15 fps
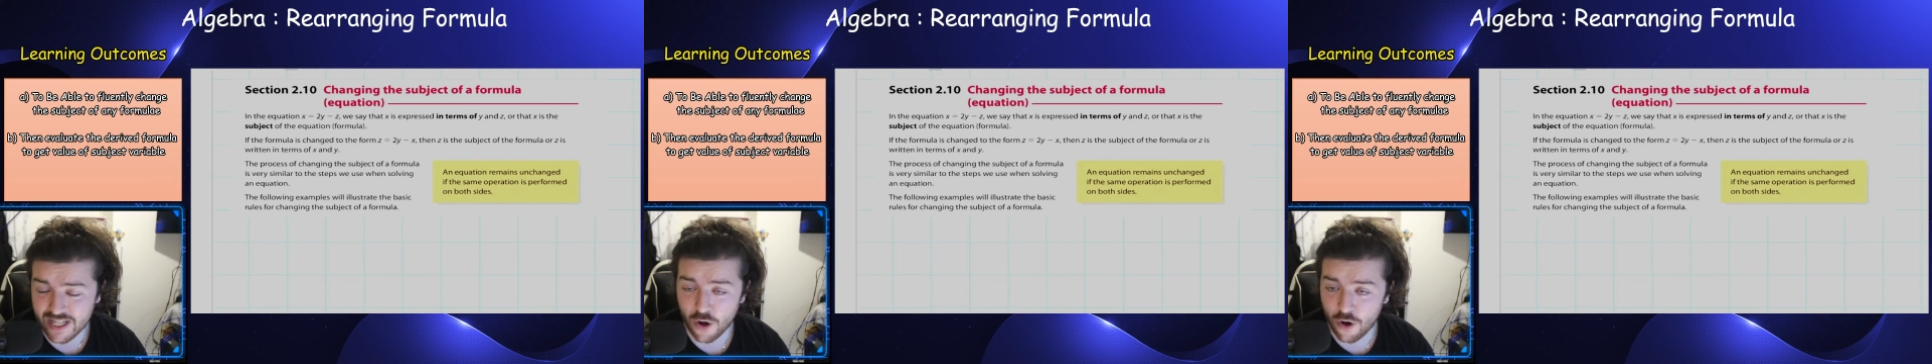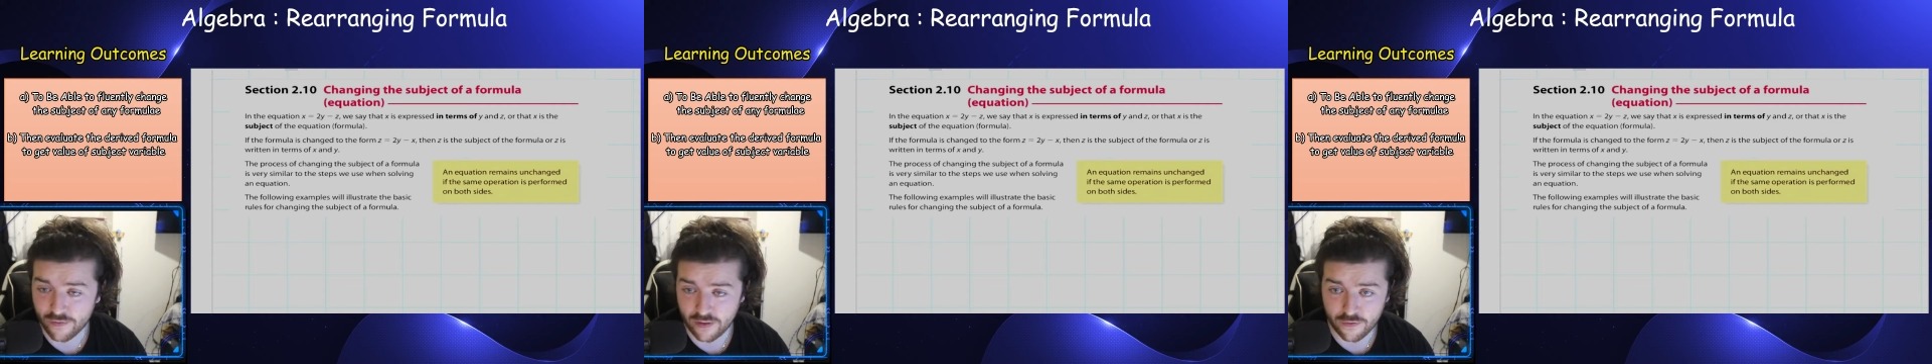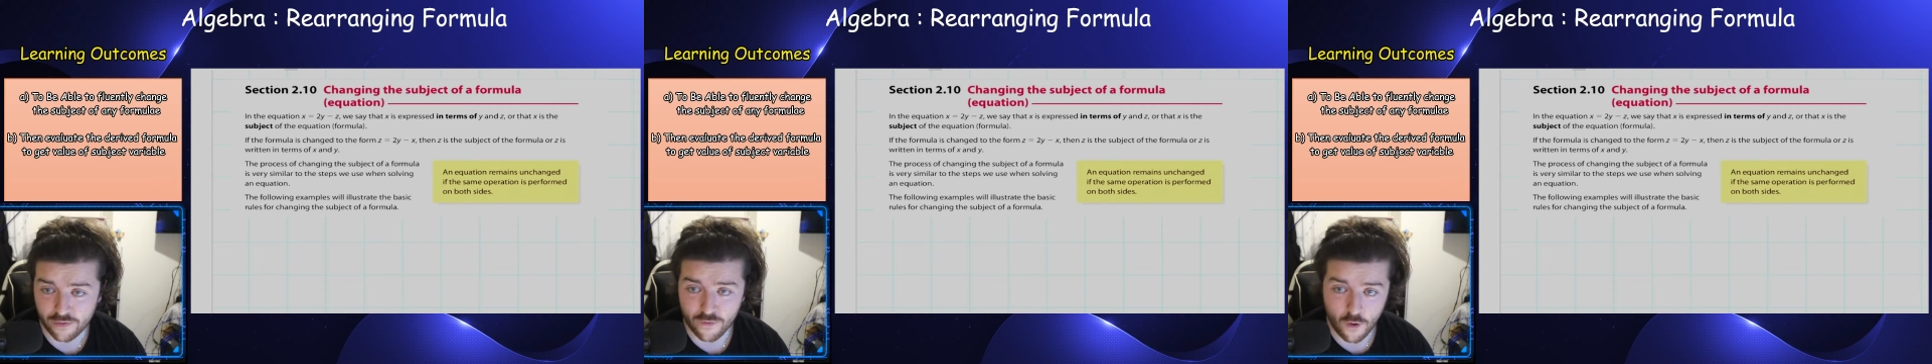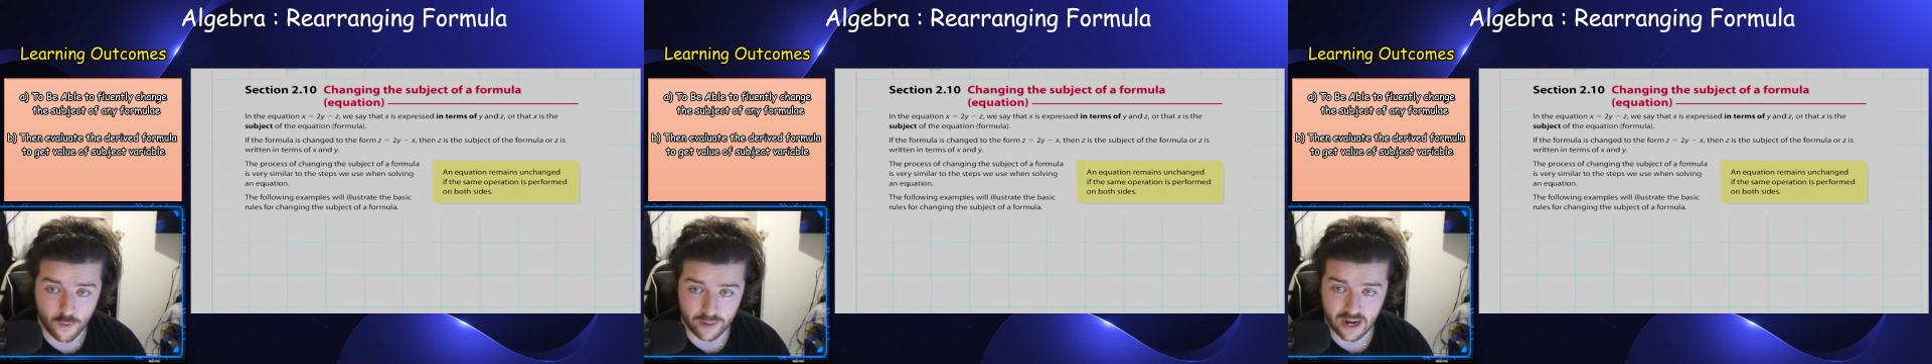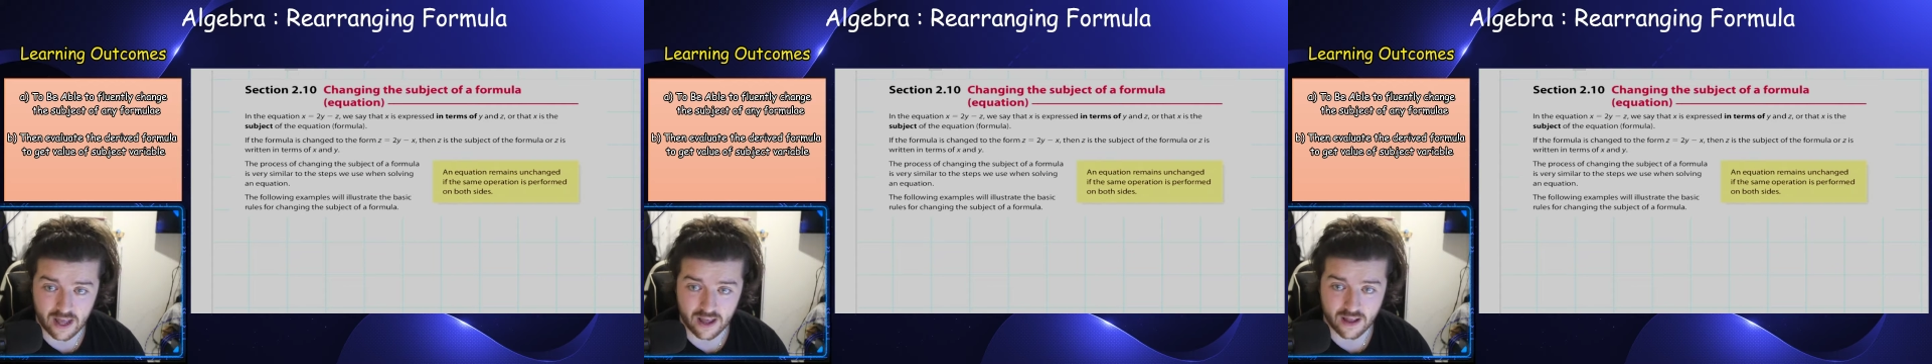of a
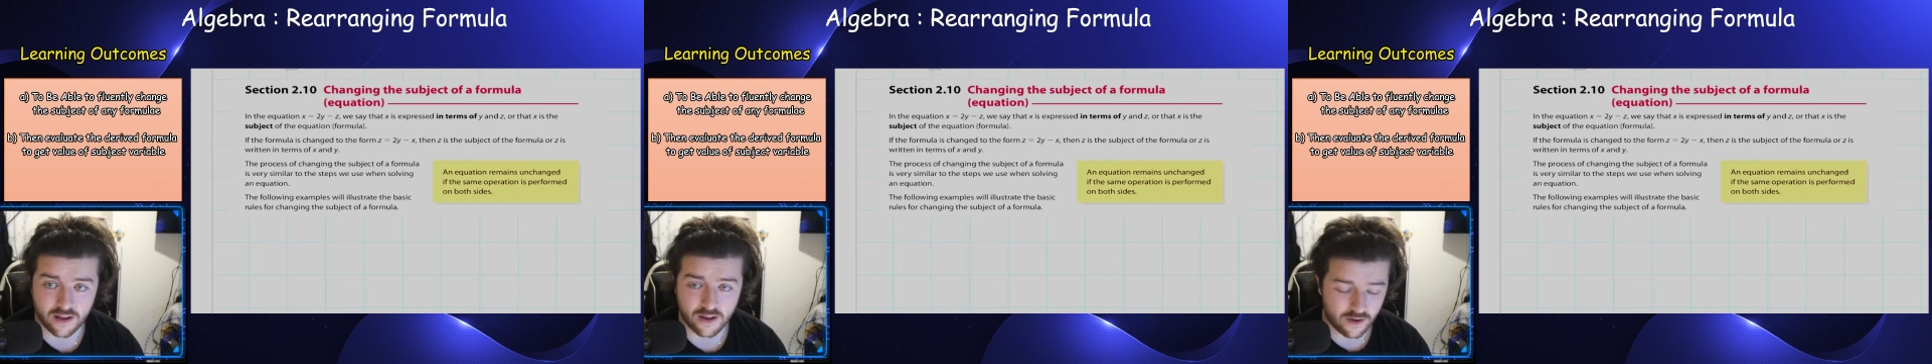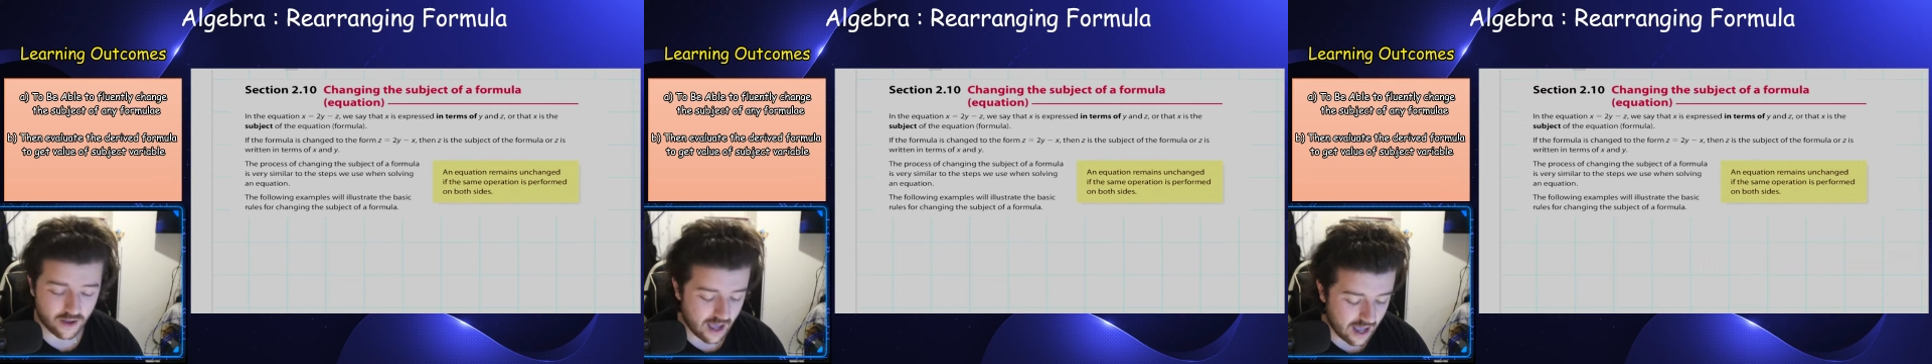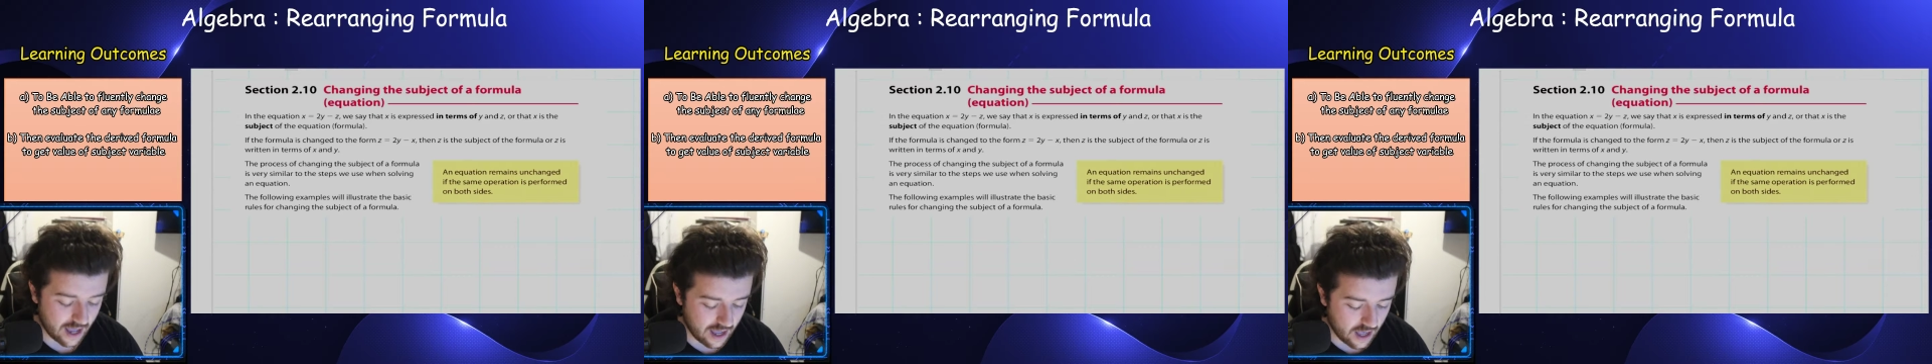formula. Okay?